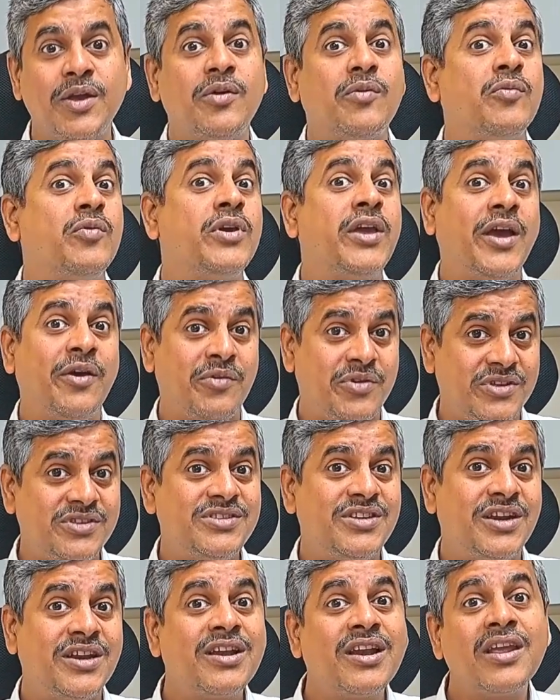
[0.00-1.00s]
We have
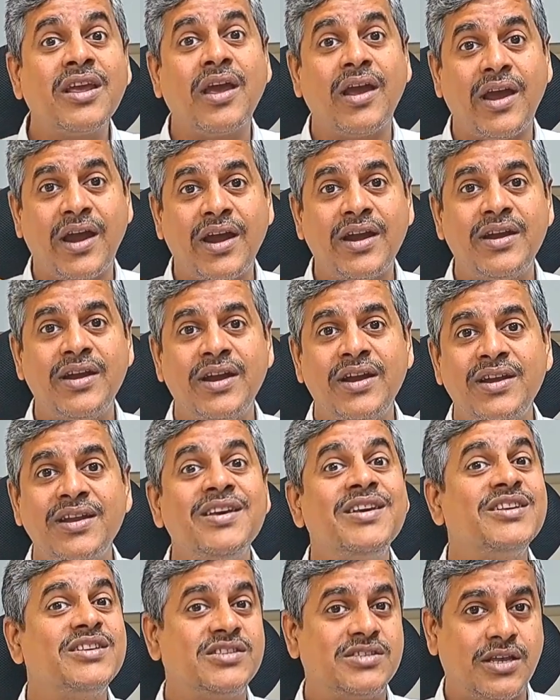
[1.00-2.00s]
recently
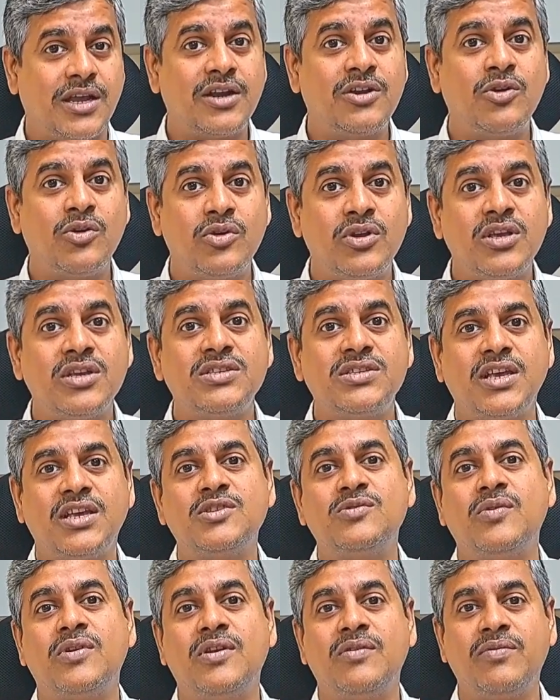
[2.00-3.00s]
added Sartorius as
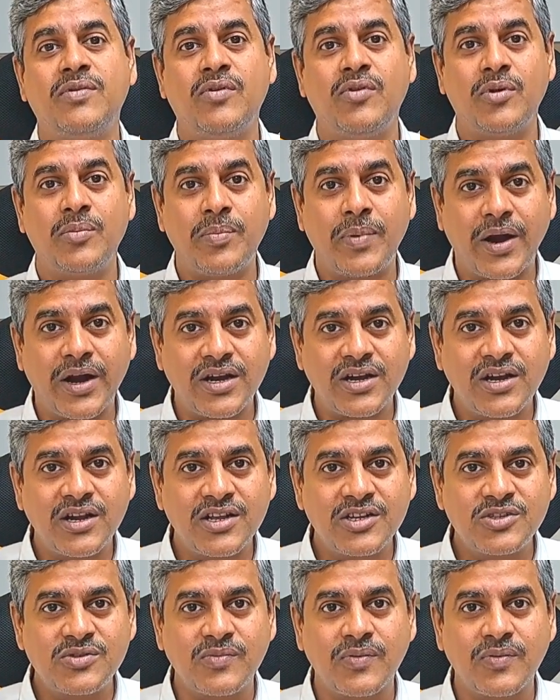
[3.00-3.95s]
one of our partners,